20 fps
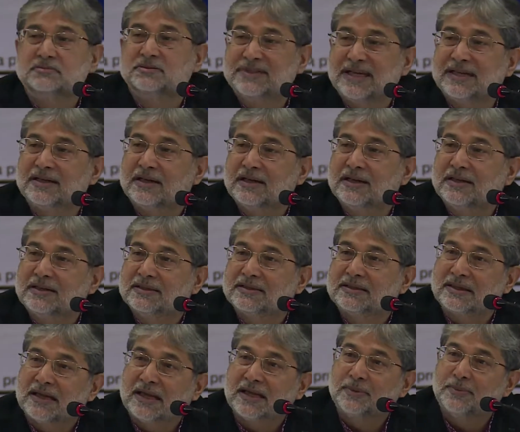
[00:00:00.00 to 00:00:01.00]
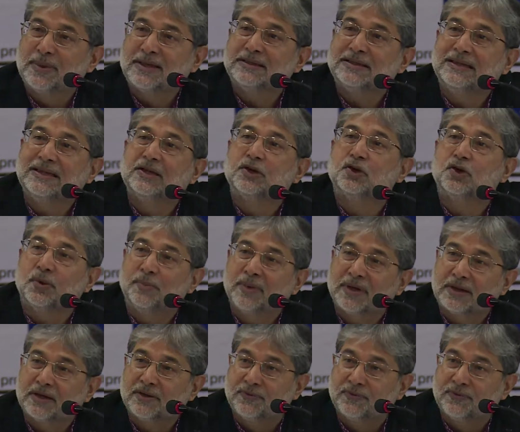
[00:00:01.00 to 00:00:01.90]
generally describe as economic